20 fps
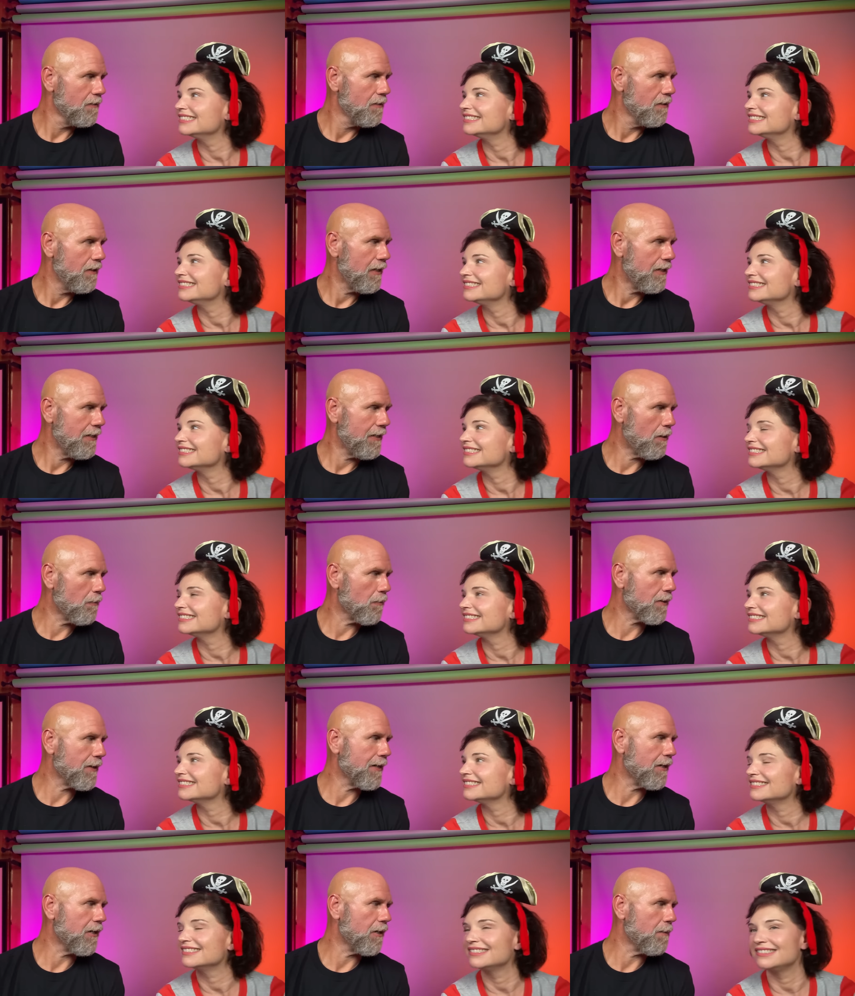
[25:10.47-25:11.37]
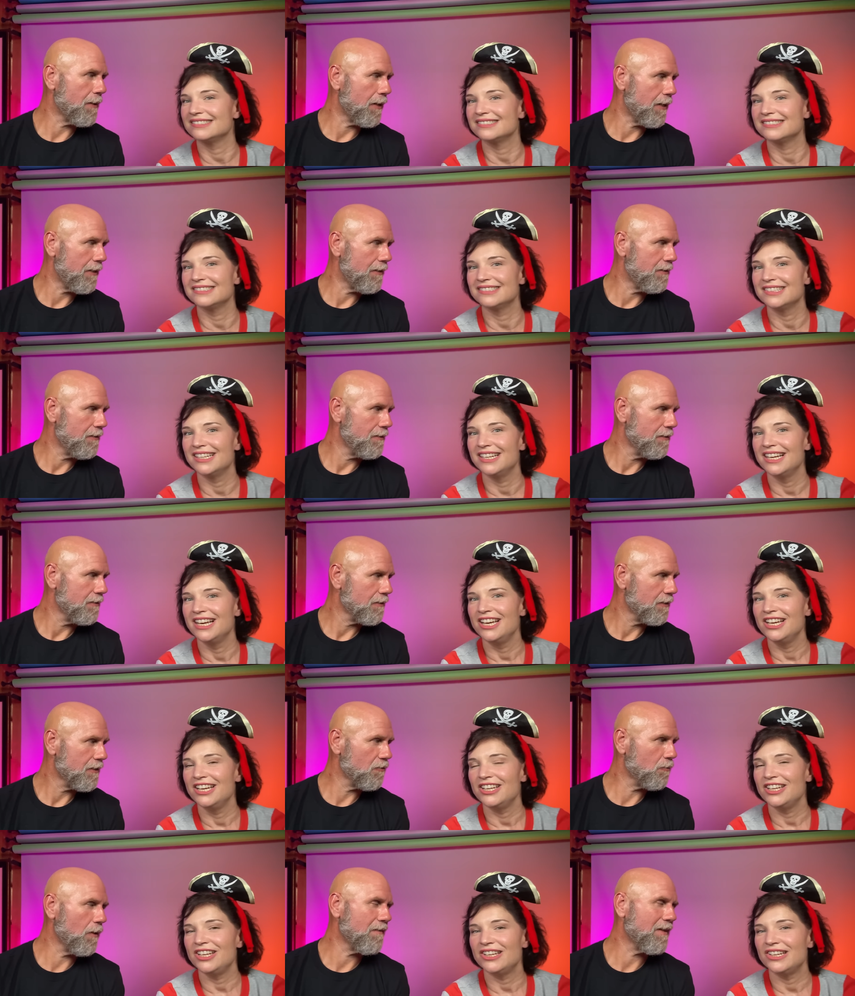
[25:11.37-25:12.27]
Speaker 1: And now we're going to go to bed
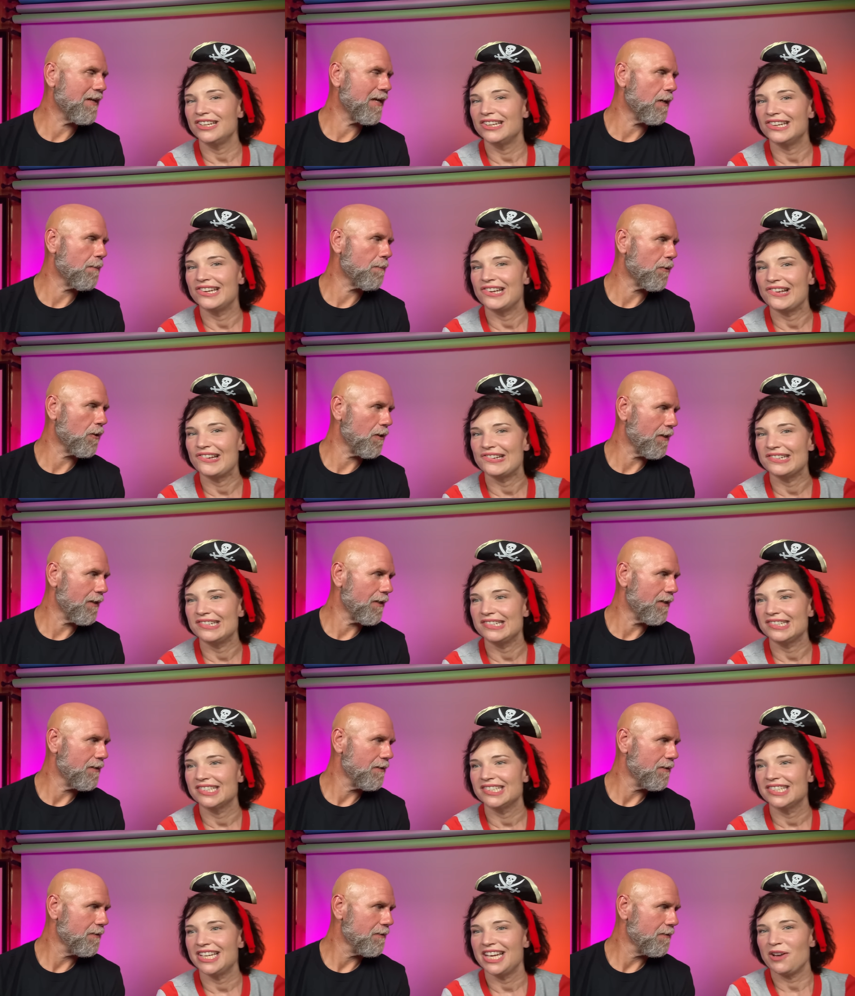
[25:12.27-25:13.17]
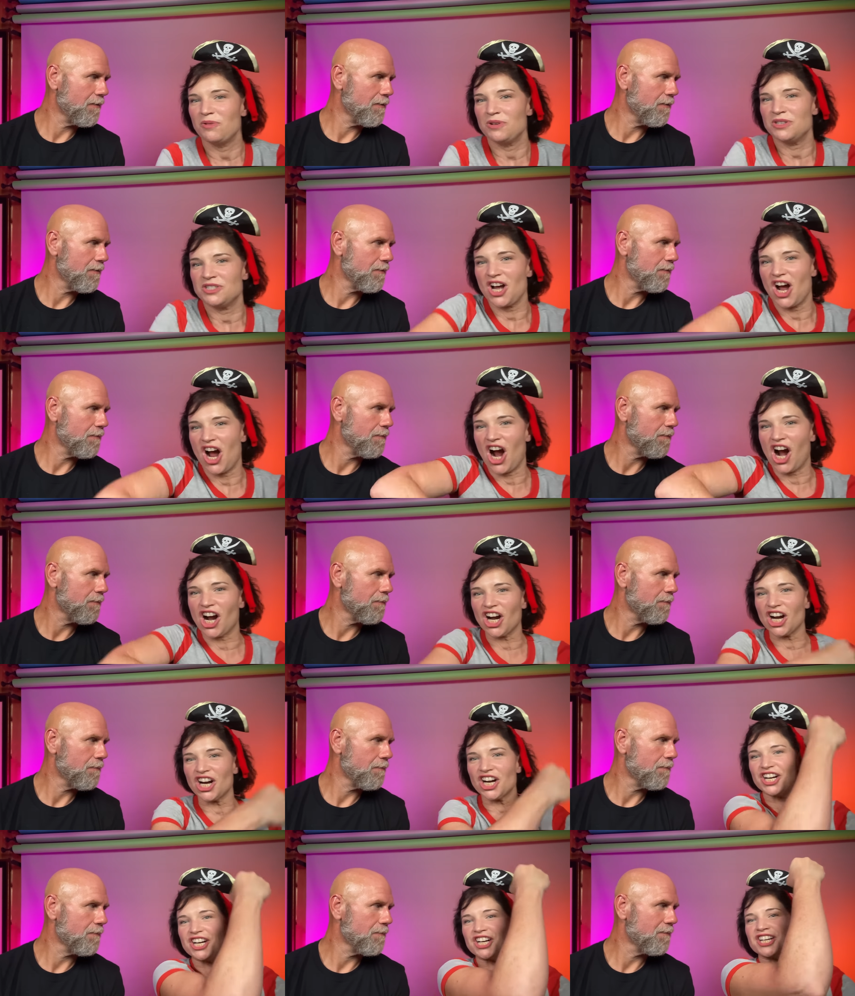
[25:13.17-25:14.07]
because we have to get up early.
Speaker 2: It was
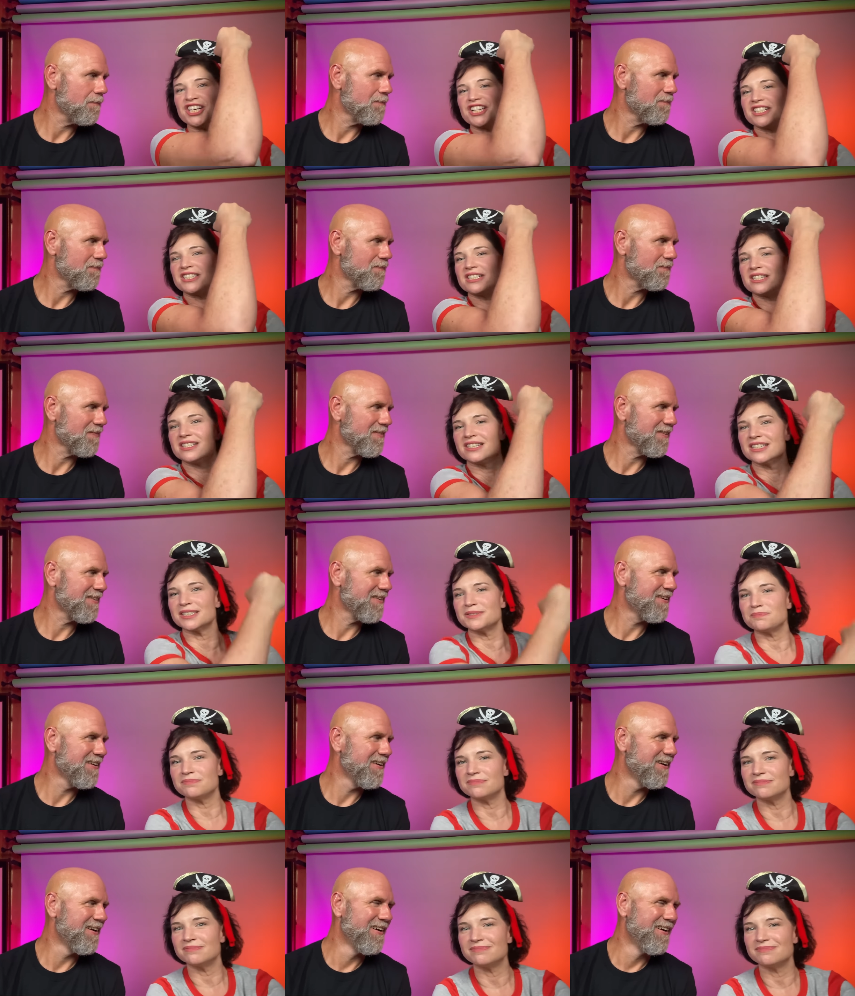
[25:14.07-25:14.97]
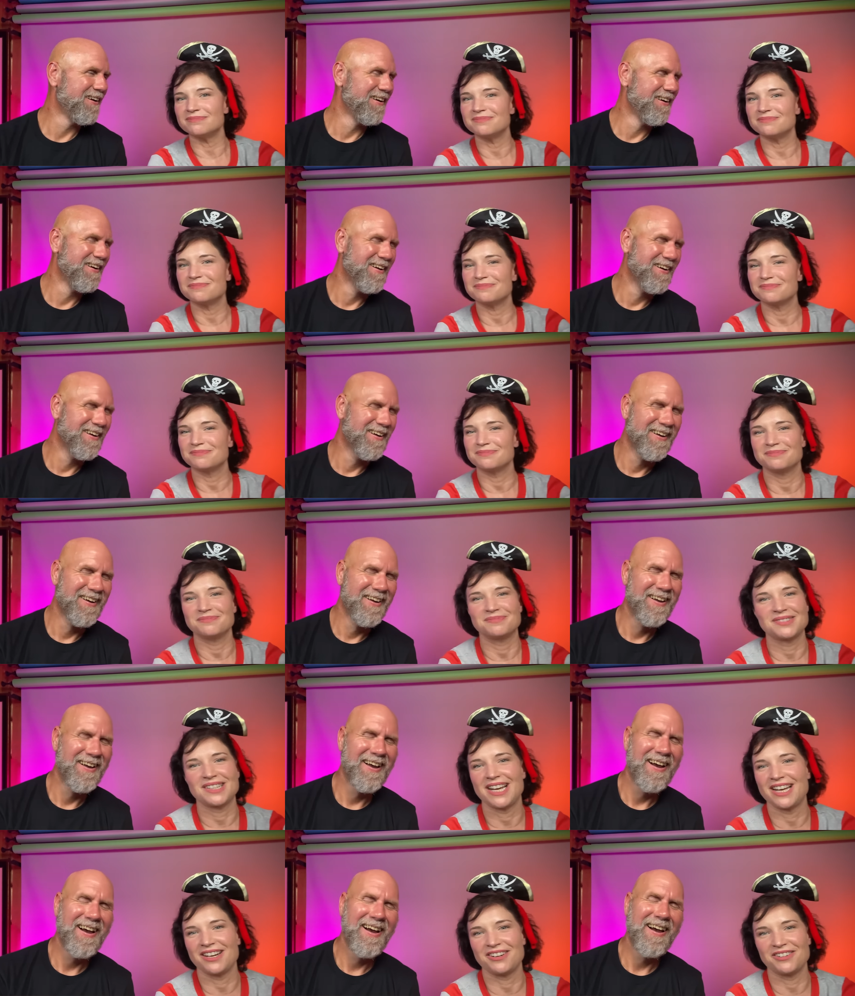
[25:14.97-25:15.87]
argsome.
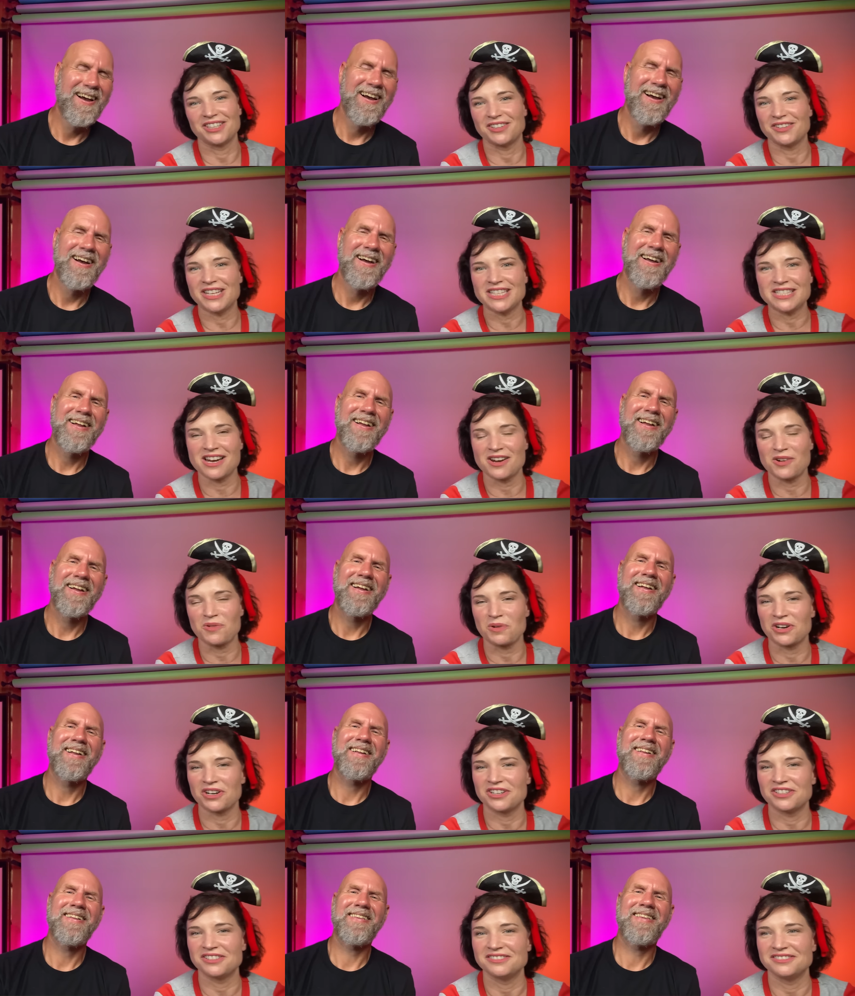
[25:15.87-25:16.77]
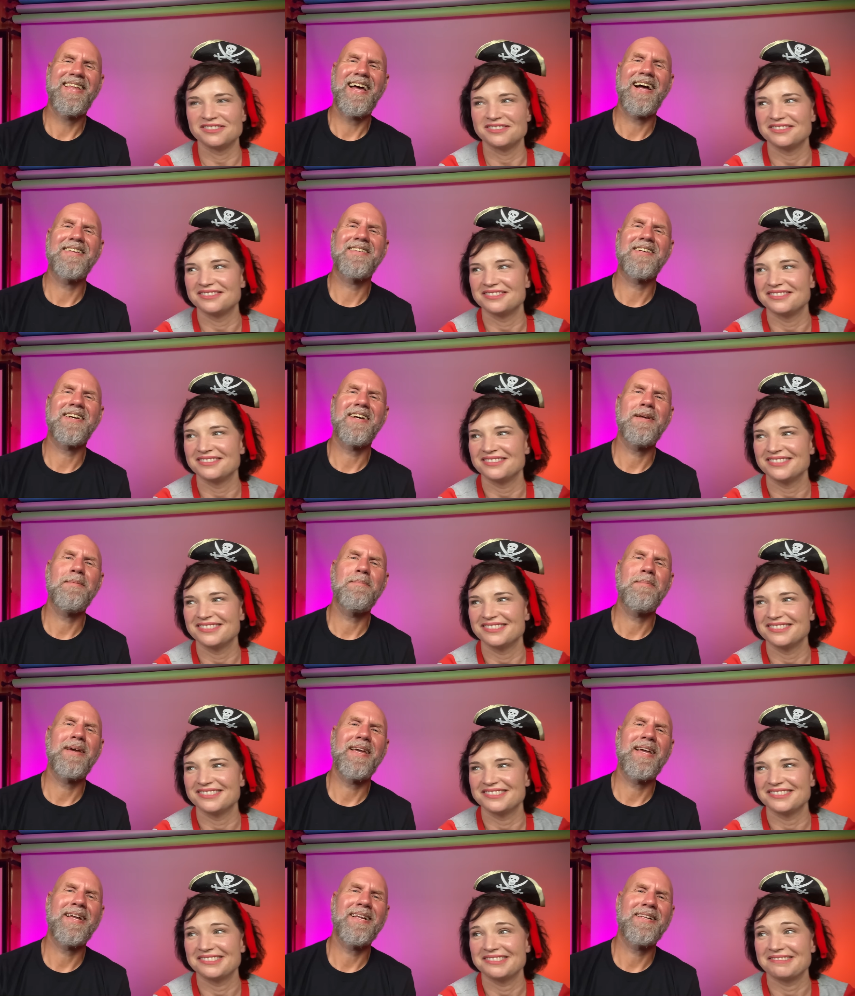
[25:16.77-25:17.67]
I don't know. That's not a word.
Speaker 1: That's going to
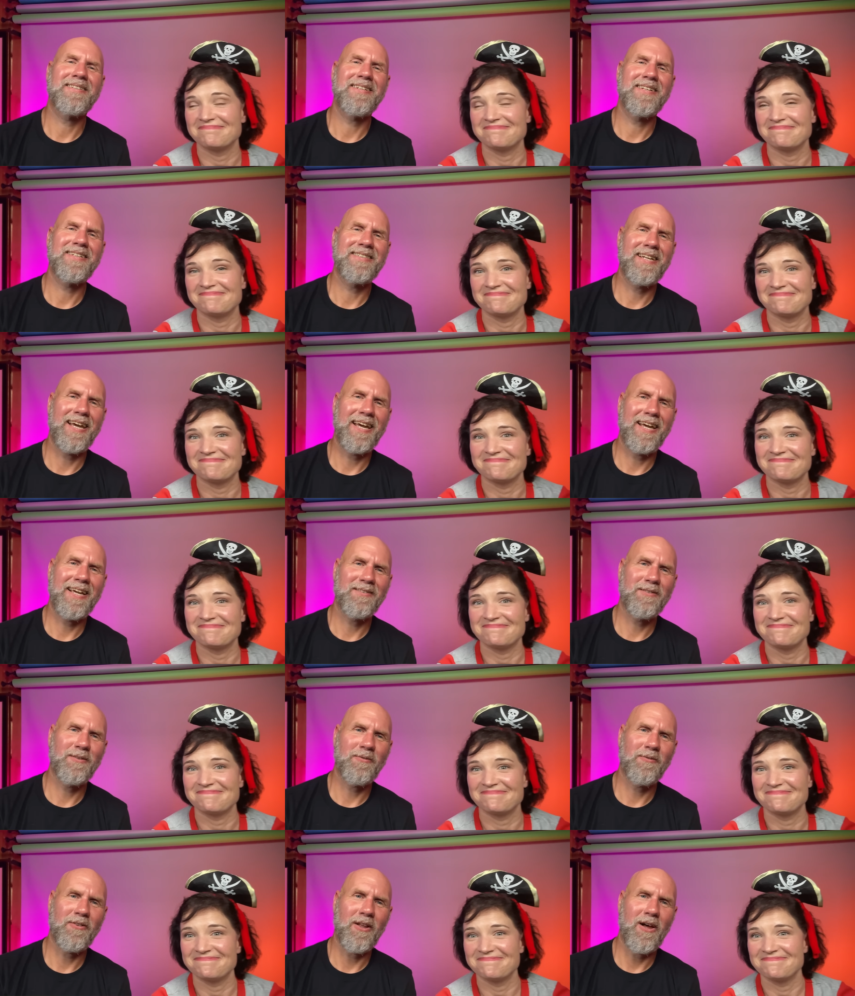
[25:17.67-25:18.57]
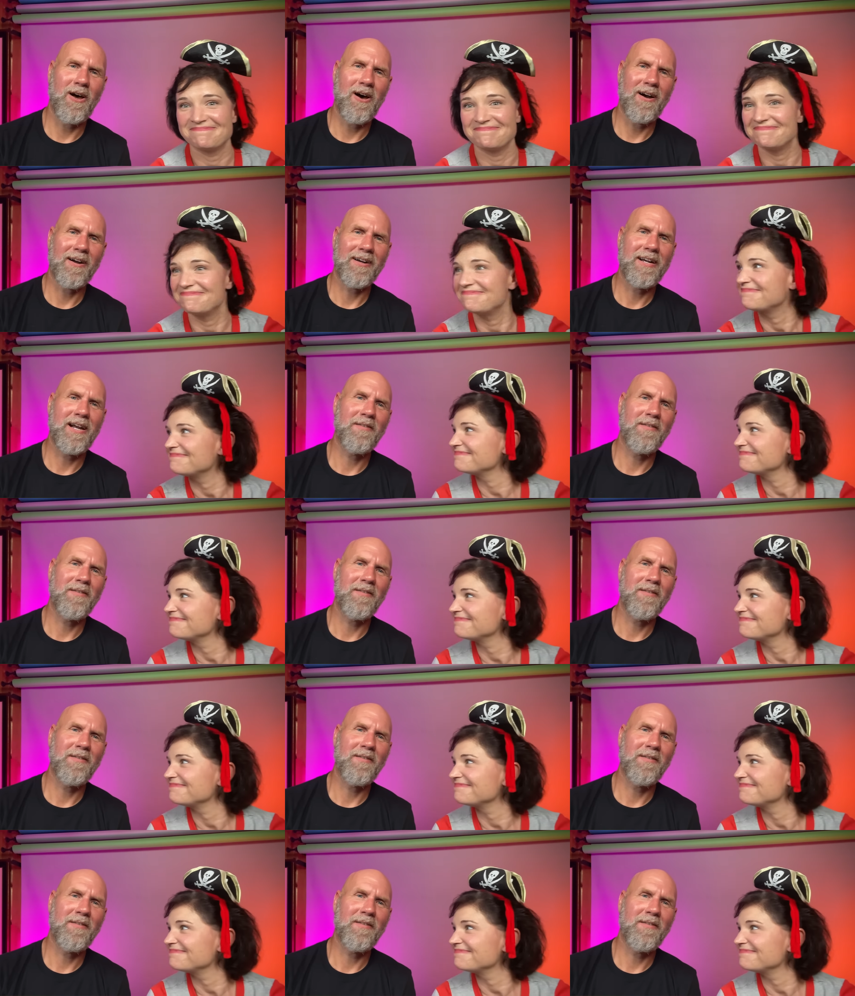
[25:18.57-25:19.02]
be today's vlog. Now, if